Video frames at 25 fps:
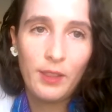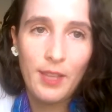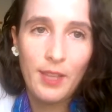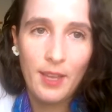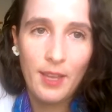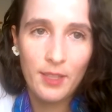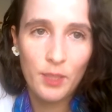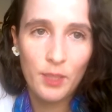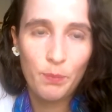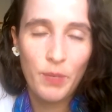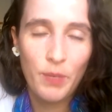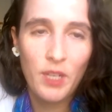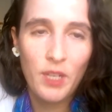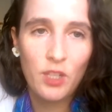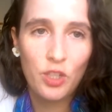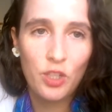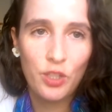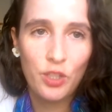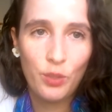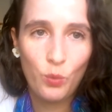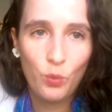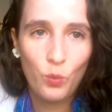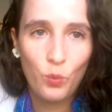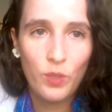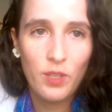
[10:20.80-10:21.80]
less
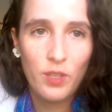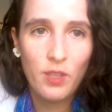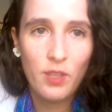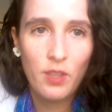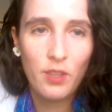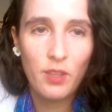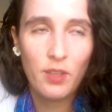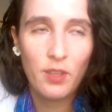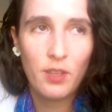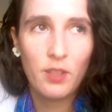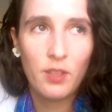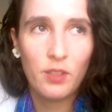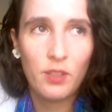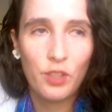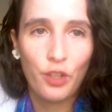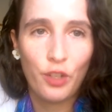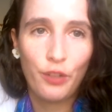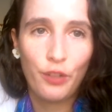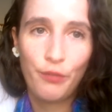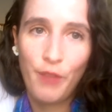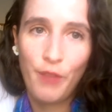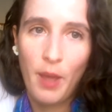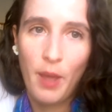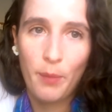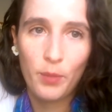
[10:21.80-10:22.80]
patient with is
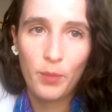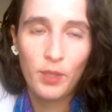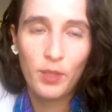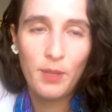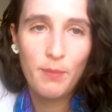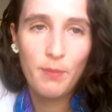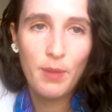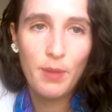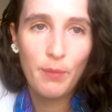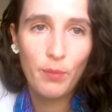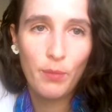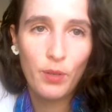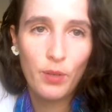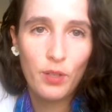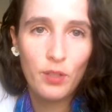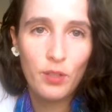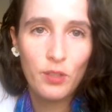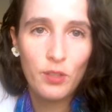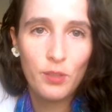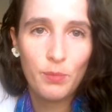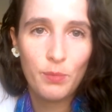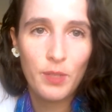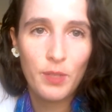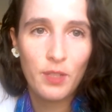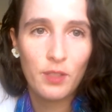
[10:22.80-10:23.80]
our family
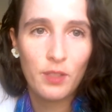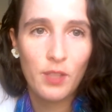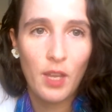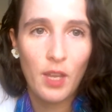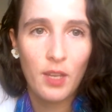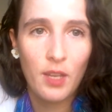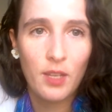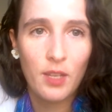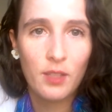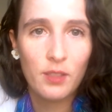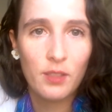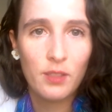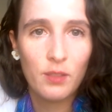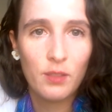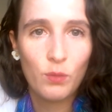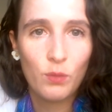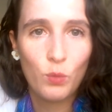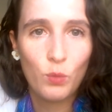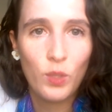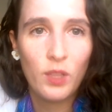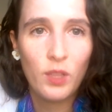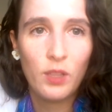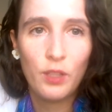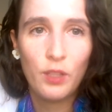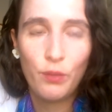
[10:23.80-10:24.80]
members, because I guess
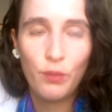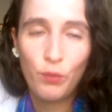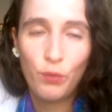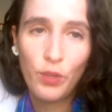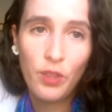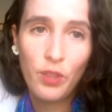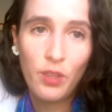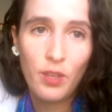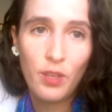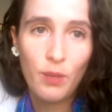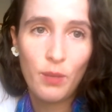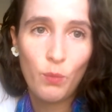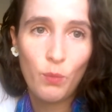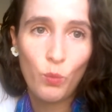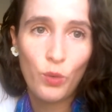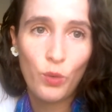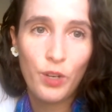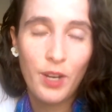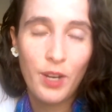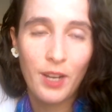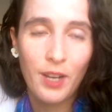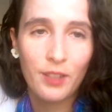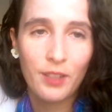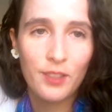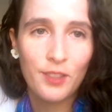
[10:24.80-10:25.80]
we live with them, we're
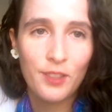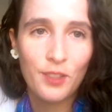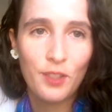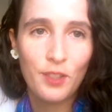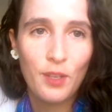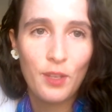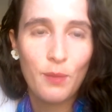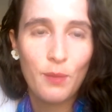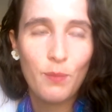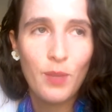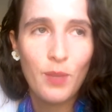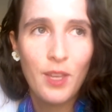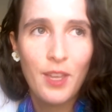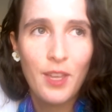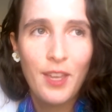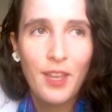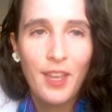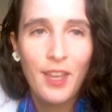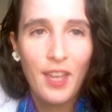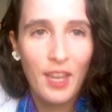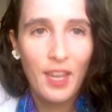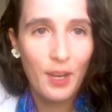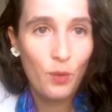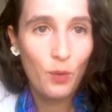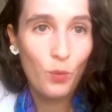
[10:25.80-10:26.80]
next to them,
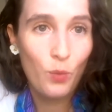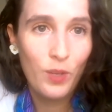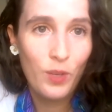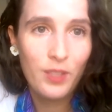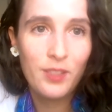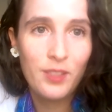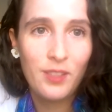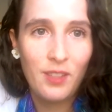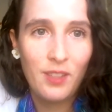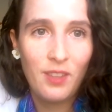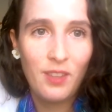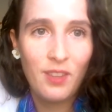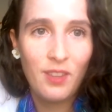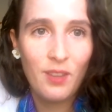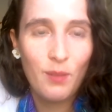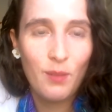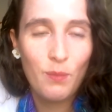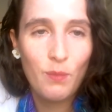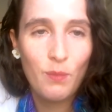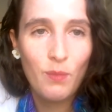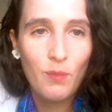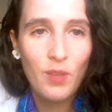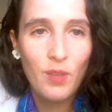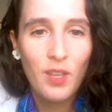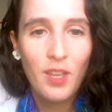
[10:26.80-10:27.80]
and we see
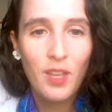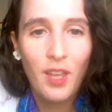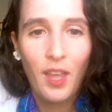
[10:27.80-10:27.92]
them.